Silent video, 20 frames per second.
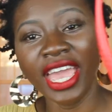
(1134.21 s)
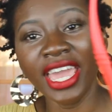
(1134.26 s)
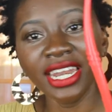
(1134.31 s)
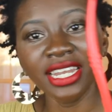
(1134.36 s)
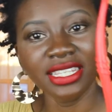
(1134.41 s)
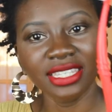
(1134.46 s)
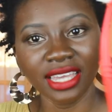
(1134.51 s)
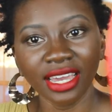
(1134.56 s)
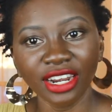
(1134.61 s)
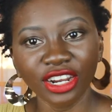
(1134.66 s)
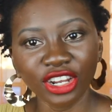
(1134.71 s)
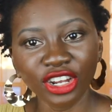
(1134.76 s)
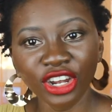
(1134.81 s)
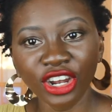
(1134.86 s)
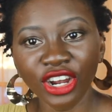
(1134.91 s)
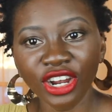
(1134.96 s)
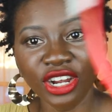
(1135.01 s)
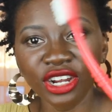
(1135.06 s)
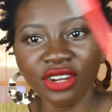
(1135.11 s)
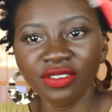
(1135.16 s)
and it's got a
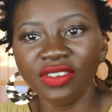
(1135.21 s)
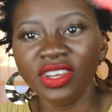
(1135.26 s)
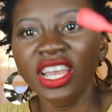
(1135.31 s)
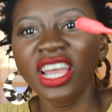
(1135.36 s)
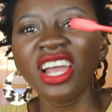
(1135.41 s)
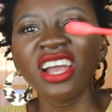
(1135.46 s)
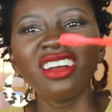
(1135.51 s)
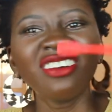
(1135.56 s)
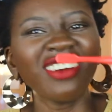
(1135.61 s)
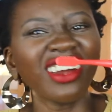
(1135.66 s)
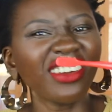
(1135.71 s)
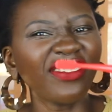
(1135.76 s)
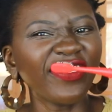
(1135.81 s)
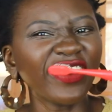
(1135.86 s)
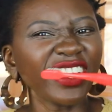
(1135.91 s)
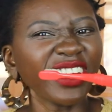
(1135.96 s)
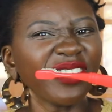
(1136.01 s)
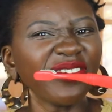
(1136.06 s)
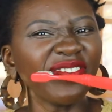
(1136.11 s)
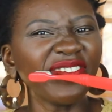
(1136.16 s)
curve right
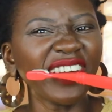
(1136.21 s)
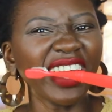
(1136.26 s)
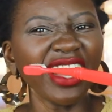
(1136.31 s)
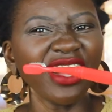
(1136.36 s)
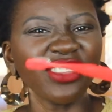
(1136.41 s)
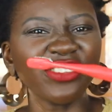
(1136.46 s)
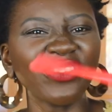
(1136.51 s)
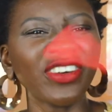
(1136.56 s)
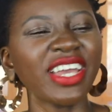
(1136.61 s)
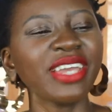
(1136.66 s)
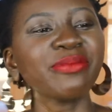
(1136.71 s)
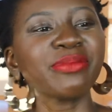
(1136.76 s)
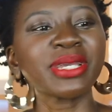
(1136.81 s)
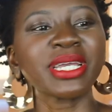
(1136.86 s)
for your mouth, right?